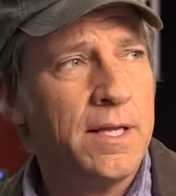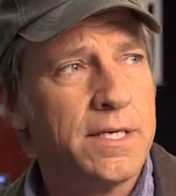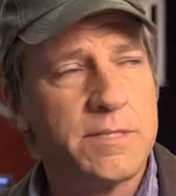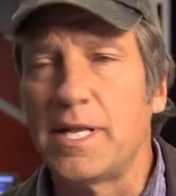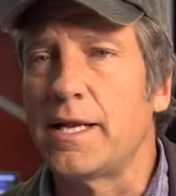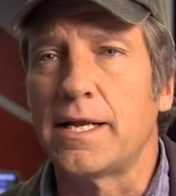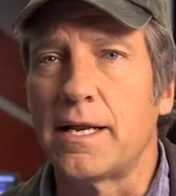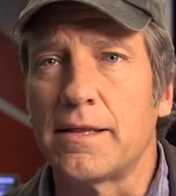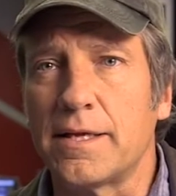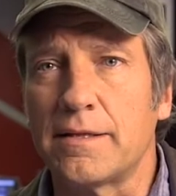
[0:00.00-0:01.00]
Doesn't mean they didn't
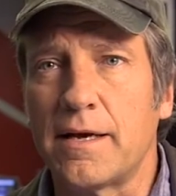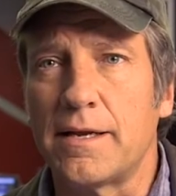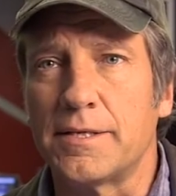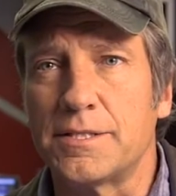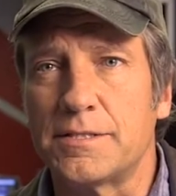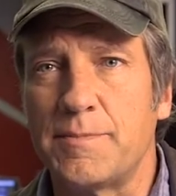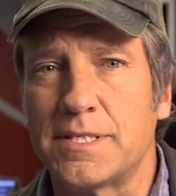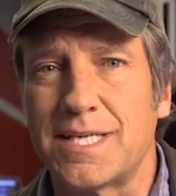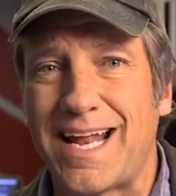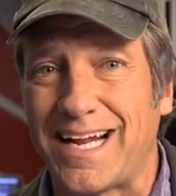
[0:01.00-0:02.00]
get anything done, it just
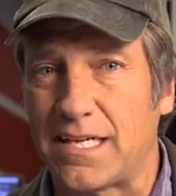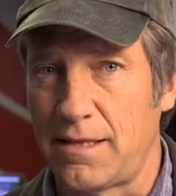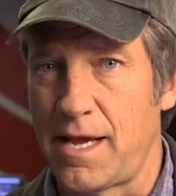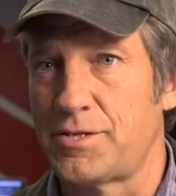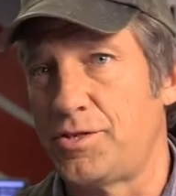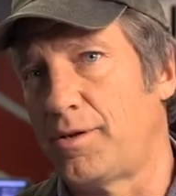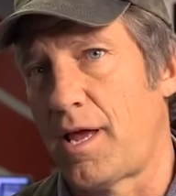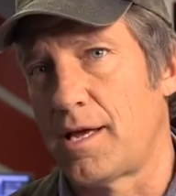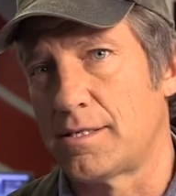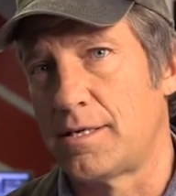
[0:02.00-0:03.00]
means that at a glance you can't